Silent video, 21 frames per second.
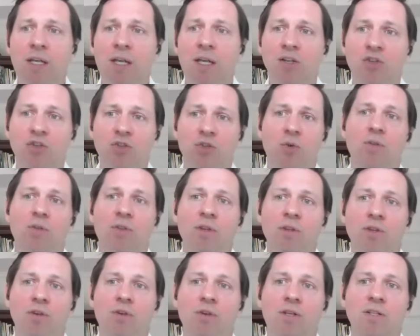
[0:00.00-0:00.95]
ensure
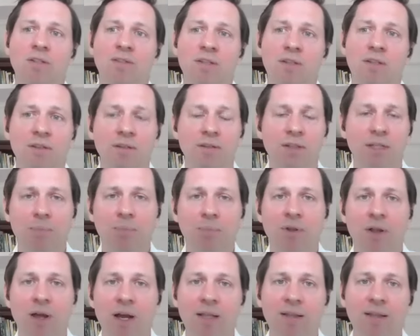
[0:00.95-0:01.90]
that you're consistently
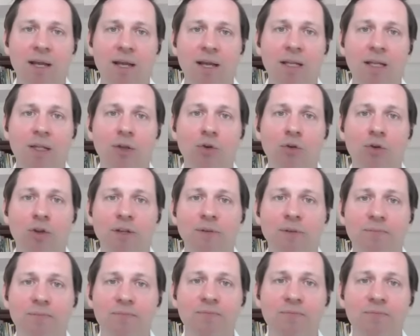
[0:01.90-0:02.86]
applying that and learning.